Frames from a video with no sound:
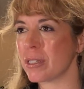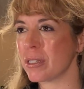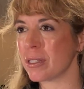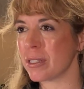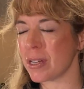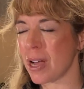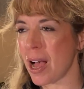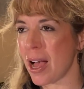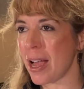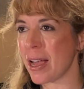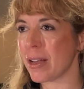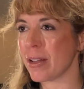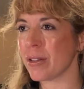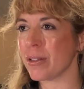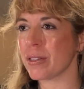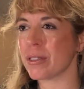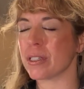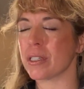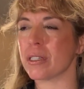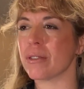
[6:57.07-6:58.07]

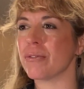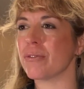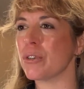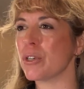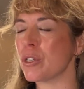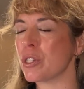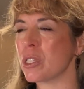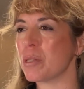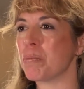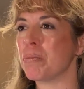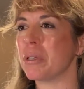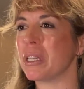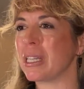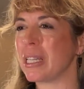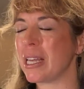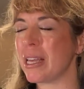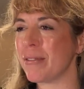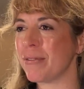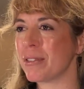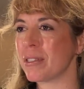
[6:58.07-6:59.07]
styles, diverse
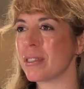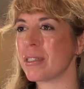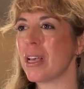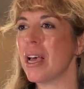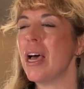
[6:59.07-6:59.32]
beliefs,